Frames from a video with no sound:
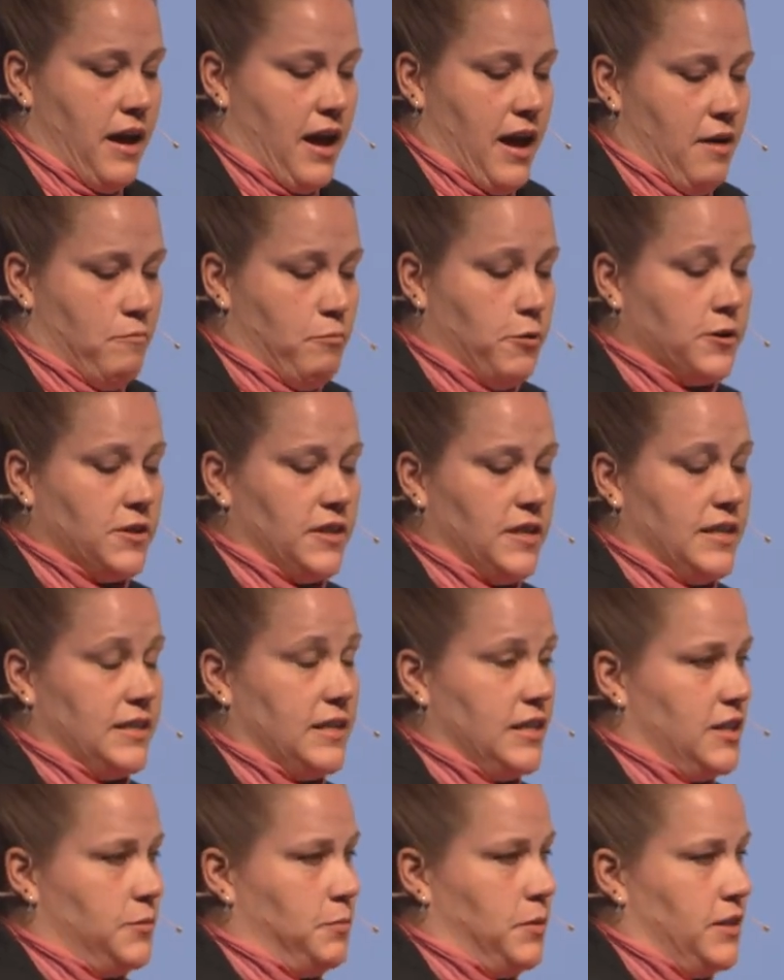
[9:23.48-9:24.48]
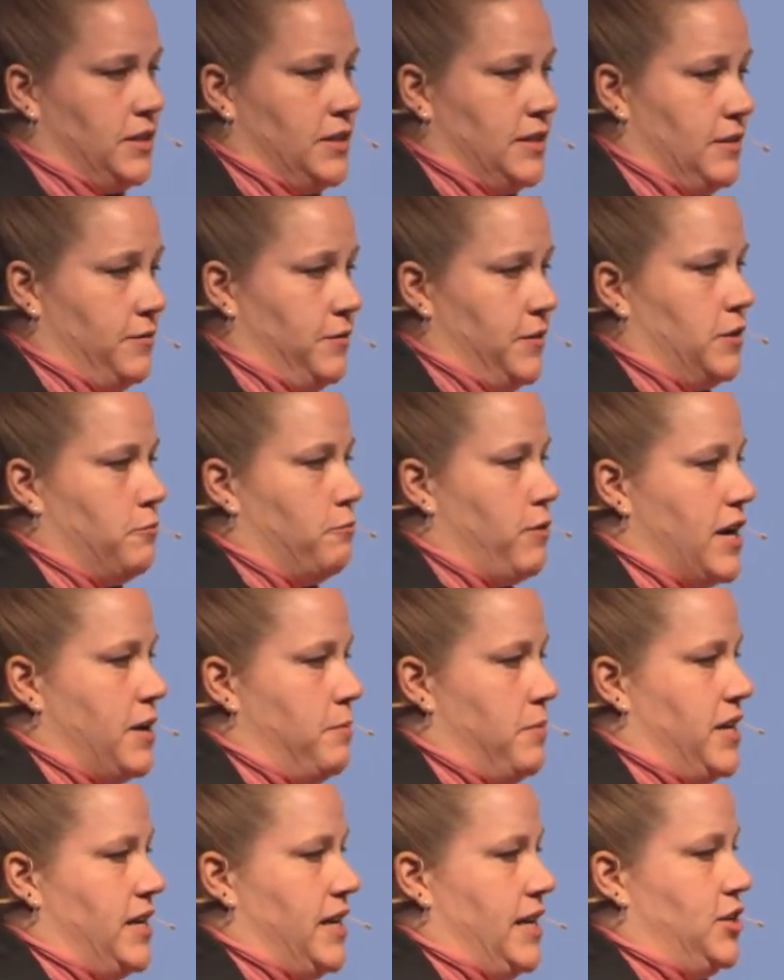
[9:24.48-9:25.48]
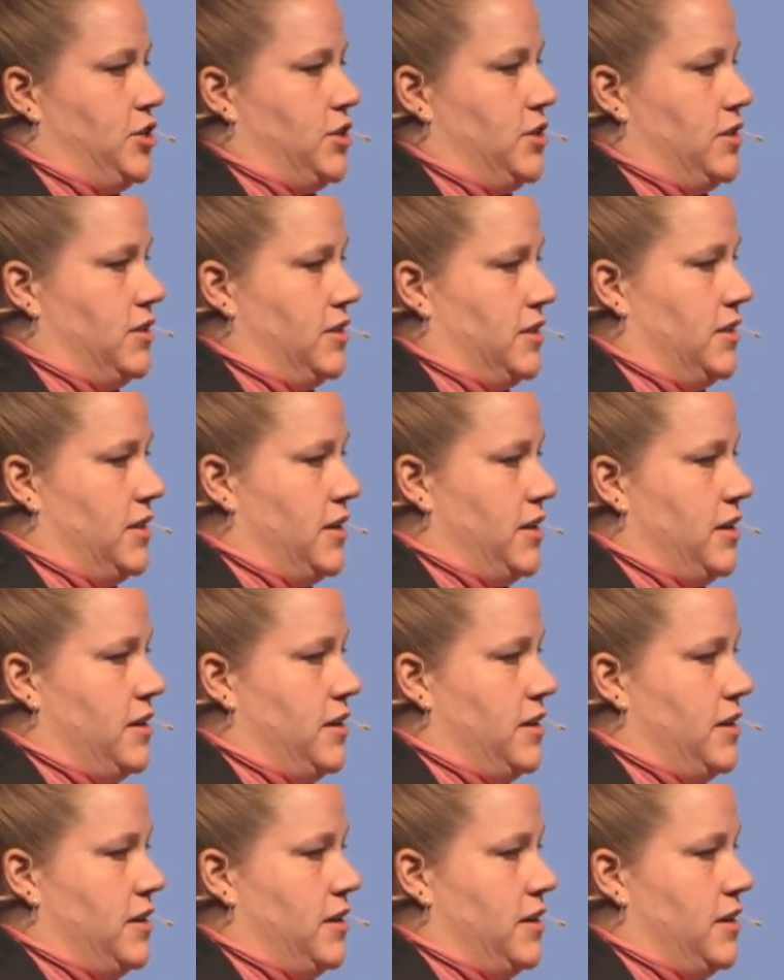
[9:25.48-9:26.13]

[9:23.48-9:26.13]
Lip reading: personalized and specific recommendations.